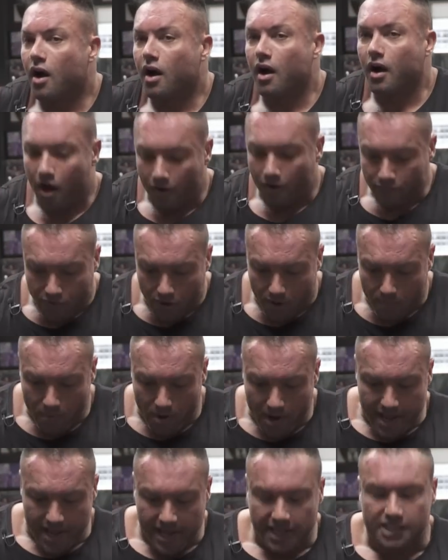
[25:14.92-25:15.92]
I've got my
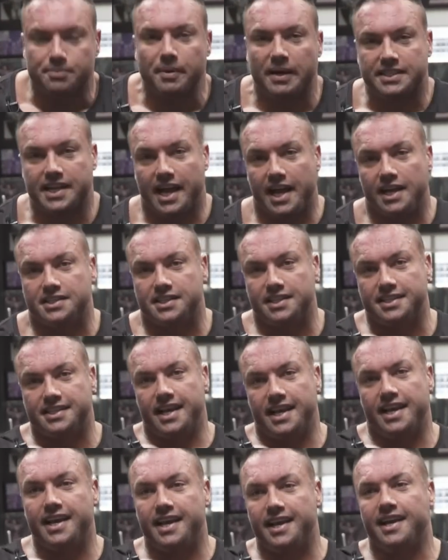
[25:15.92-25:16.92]
expectations
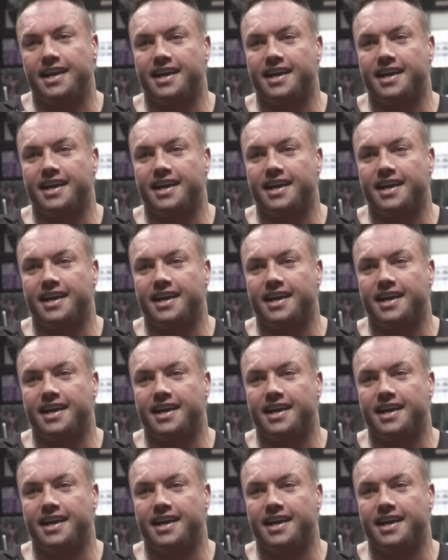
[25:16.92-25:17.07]
here